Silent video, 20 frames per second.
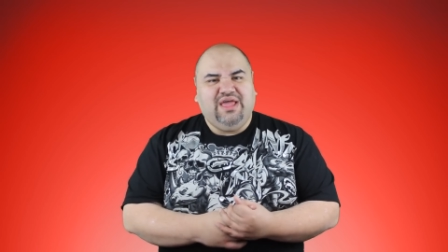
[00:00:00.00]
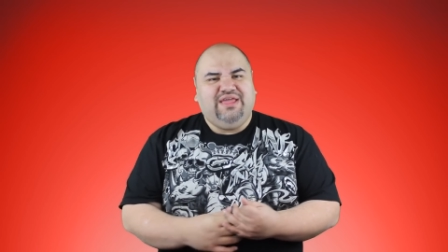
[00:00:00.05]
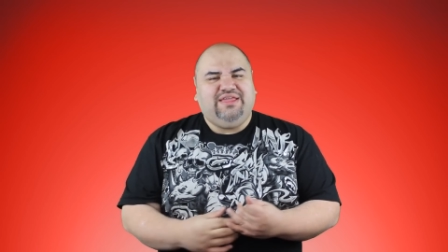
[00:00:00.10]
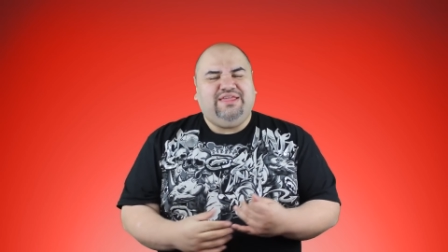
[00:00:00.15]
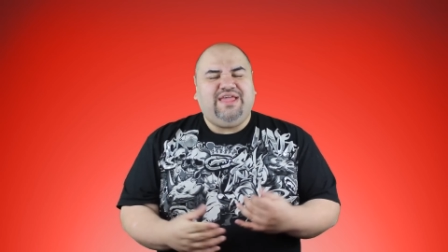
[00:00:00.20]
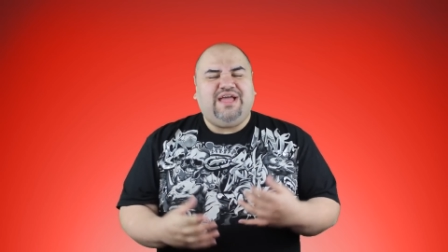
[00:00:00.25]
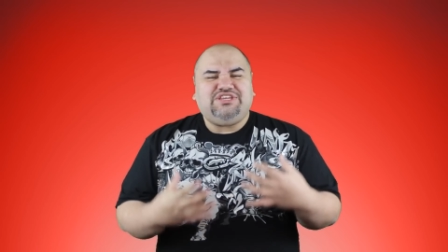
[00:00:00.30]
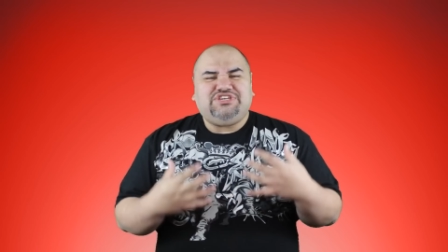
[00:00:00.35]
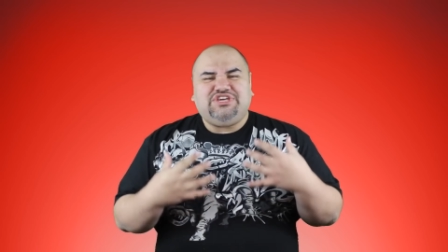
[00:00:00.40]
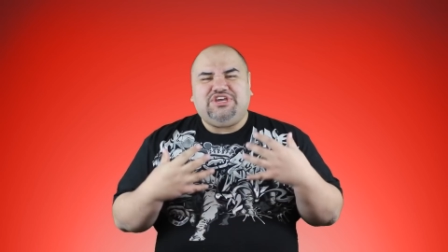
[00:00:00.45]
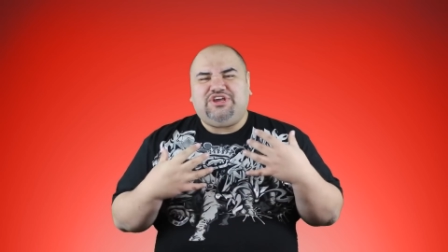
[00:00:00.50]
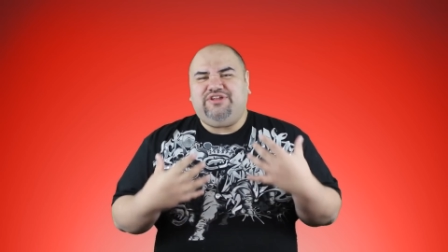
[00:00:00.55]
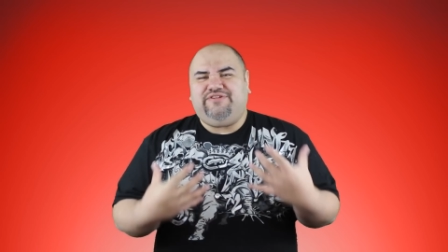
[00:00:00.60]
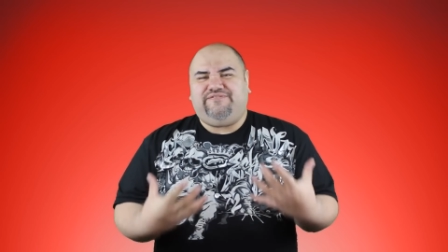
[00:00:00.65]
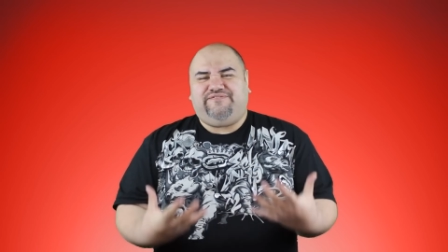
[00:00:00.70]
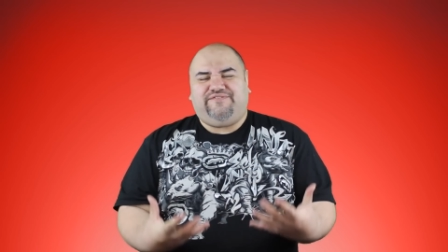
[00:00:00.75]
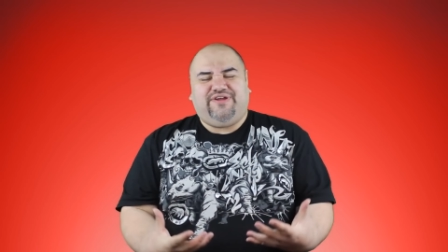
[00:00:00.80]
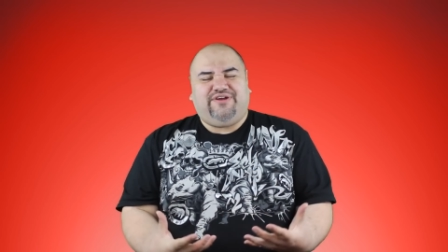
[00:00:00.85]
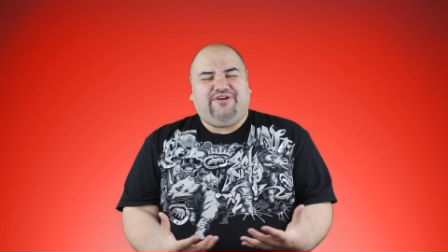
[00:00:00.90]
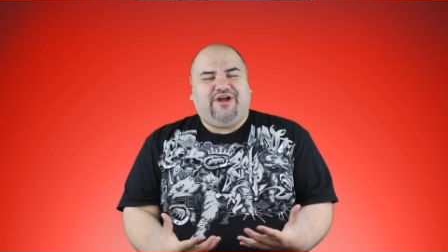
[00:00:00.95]
Yet she couldn't
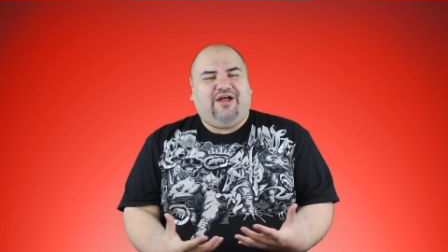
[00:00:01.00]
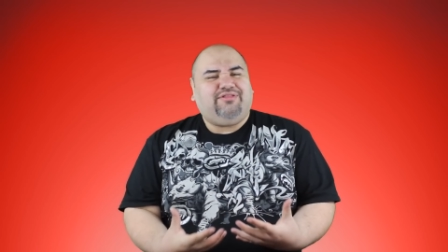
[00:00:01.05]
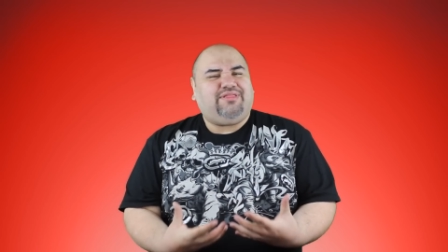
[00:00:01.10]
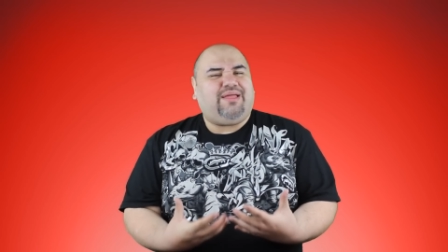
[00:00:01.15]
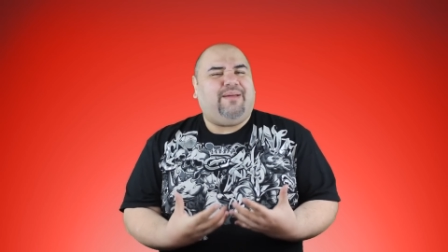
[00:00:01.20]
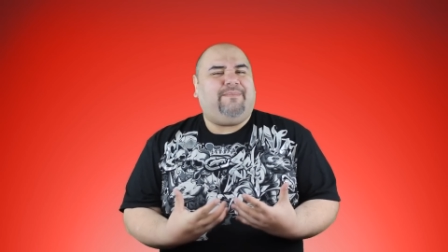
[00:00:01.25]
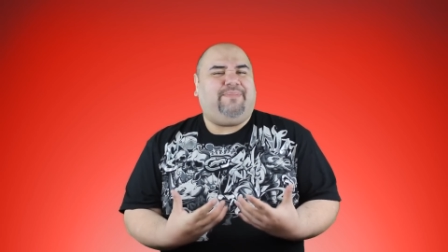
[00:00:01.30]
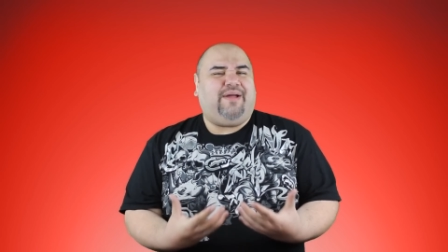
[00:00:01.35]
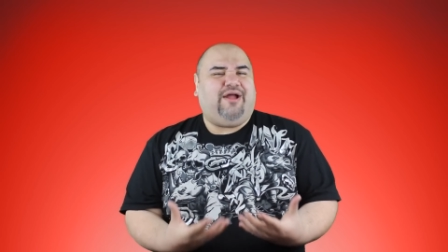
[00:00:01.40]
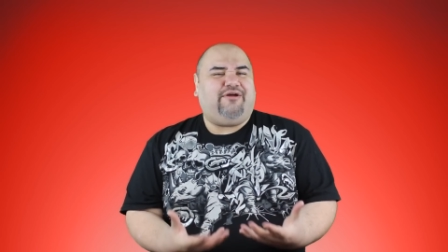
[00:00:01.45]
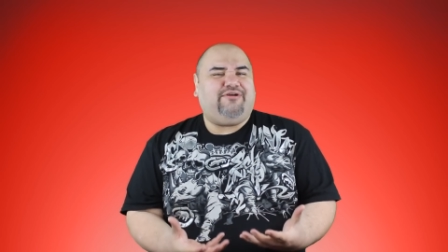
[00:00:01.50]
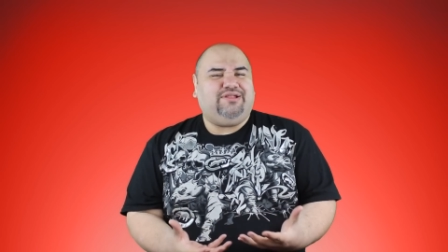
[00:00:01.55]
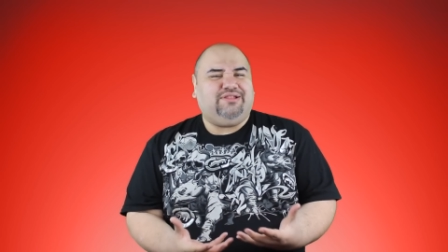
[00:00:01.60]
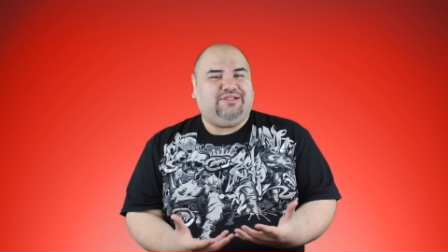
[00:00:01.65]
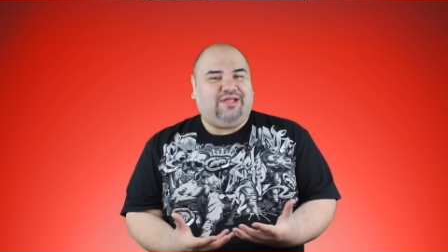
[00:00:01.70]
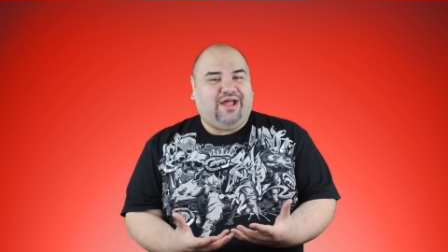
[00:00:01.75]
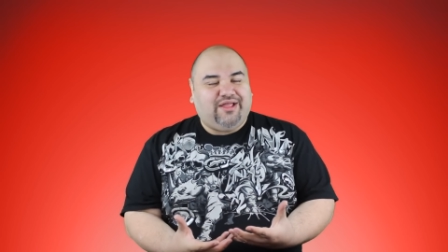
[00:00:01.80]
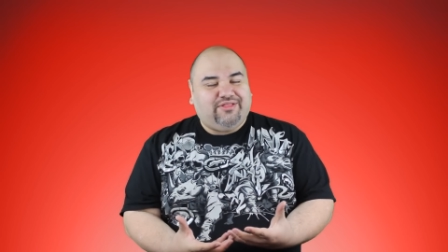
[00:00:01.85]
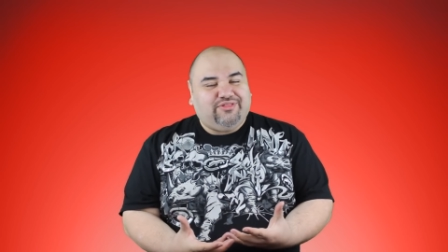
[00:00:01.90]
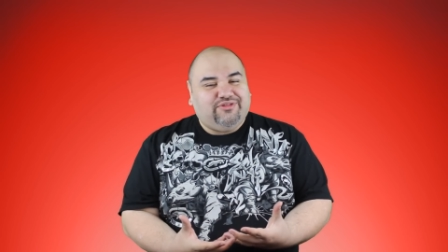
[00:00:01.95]
figure out that Barry
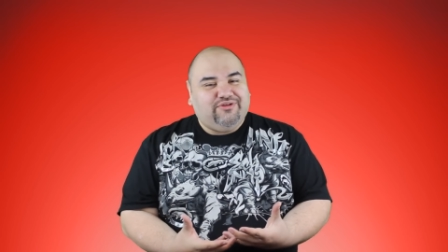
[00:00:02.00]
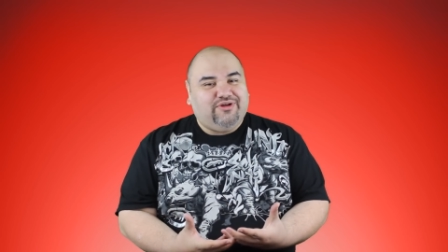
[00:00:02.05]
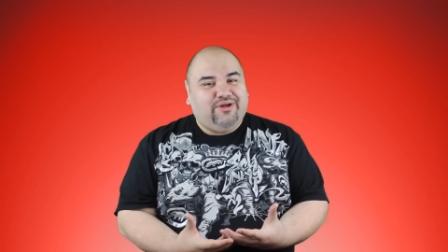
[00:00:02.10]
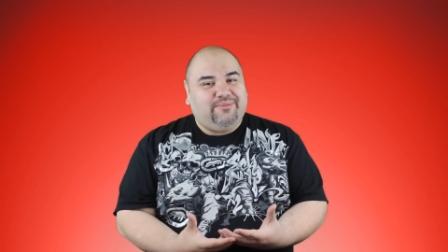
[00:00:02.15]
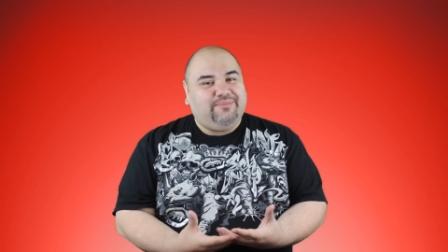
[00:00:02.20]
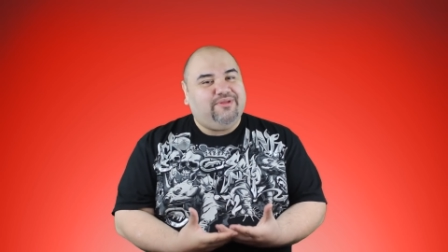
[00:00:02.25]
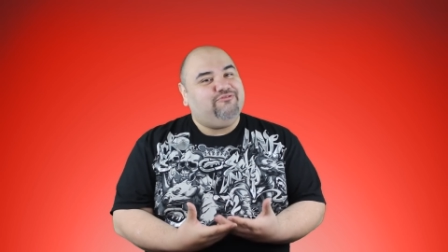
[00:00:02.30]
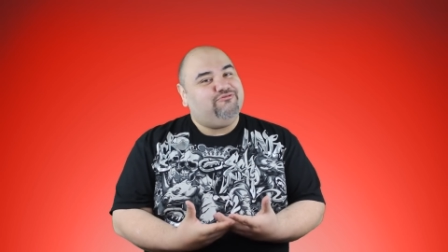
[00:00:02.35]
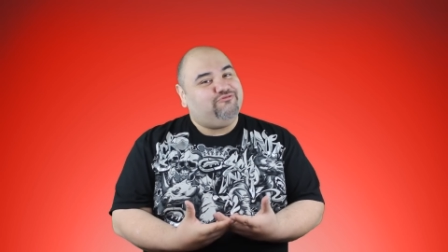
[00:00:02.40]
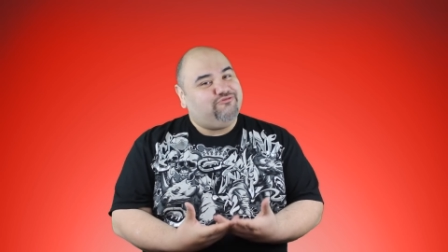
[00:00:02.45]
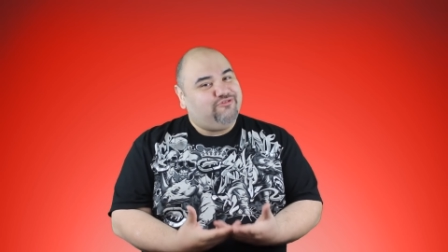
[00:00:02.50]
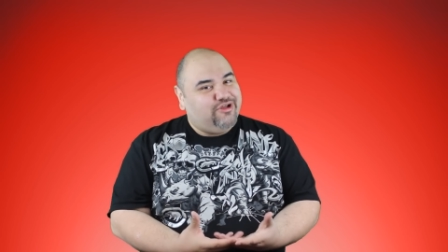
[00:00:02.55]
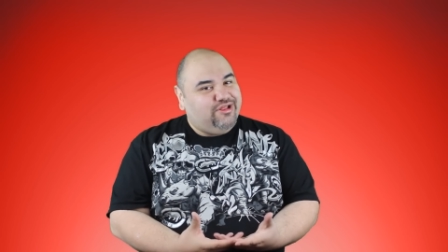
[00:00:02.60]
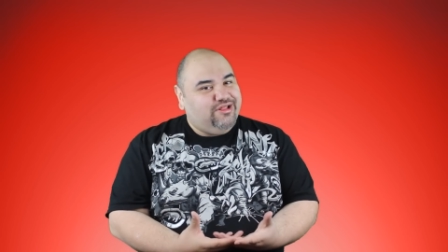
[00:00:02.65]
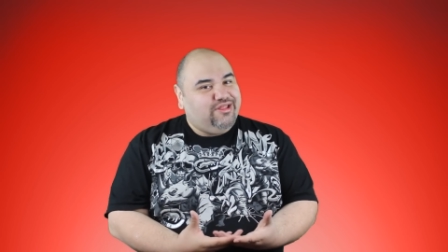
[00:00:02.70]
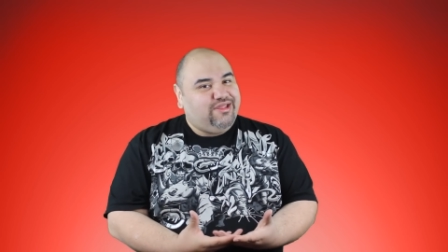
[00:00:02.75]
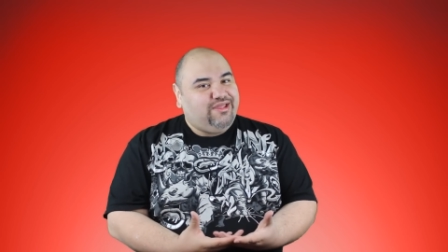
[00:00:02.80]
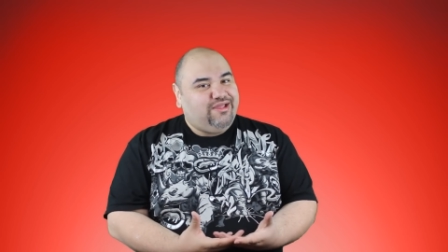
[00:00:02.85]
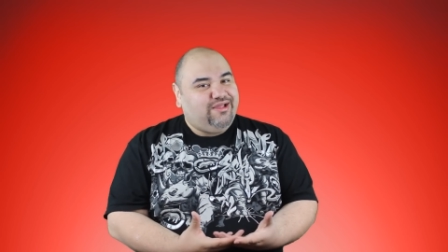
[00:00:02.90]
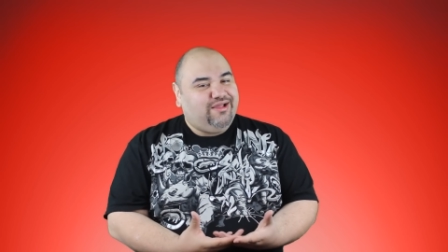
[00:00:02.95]
liked her. I mean,
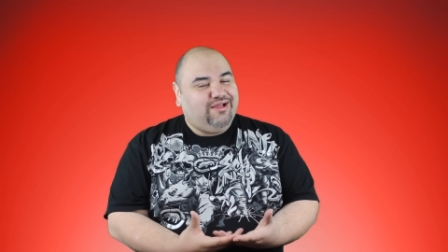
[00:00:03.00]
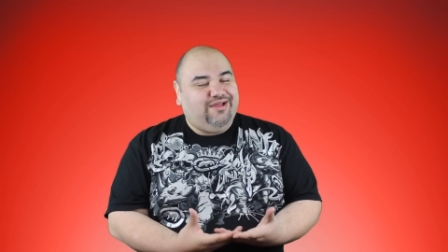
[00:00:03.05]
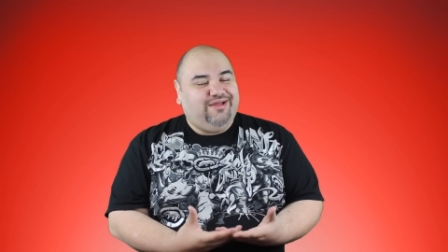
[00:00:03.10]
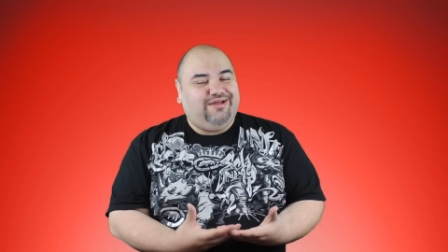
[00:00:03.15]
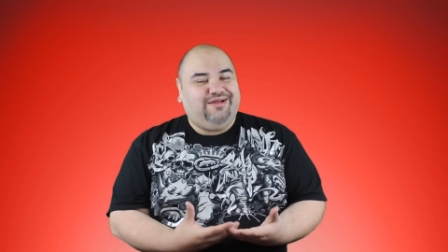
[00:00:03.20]
really?